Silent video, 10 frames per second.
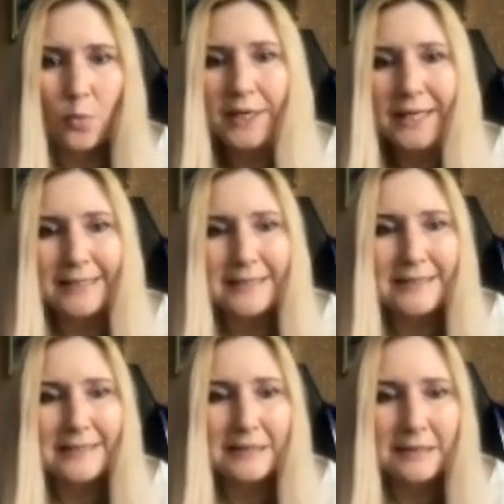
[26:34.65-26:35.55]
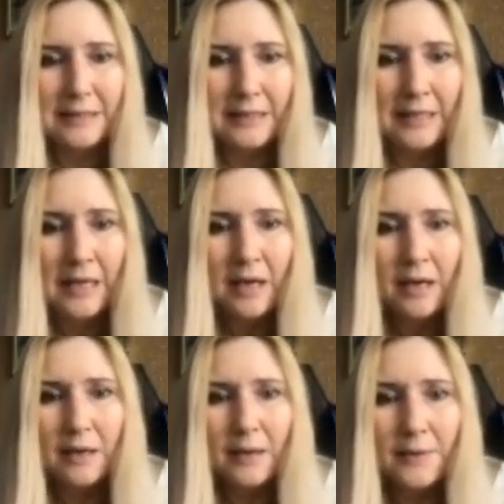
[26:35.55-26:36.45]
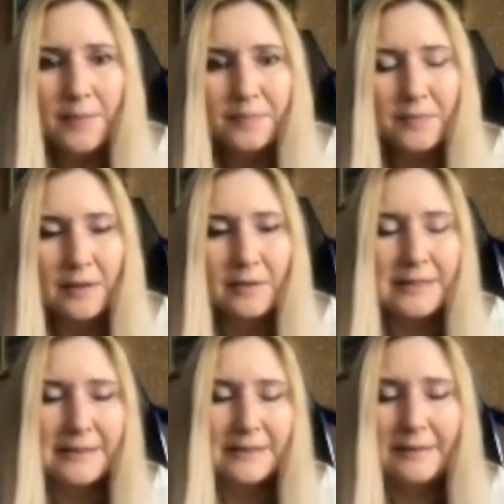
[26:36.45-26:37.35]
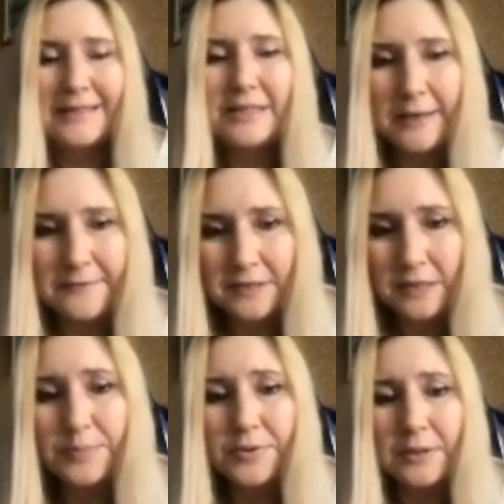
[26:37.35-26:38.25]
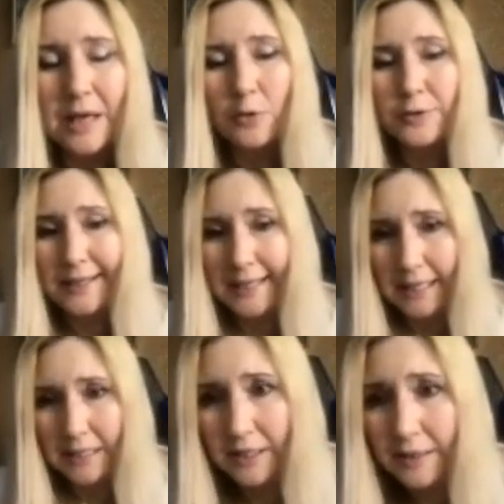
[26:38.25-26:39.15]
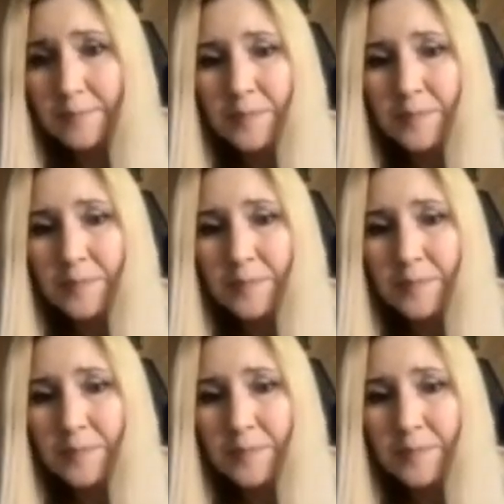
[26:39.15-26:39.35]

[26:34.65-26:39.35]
we can see this indefinite pronoun any,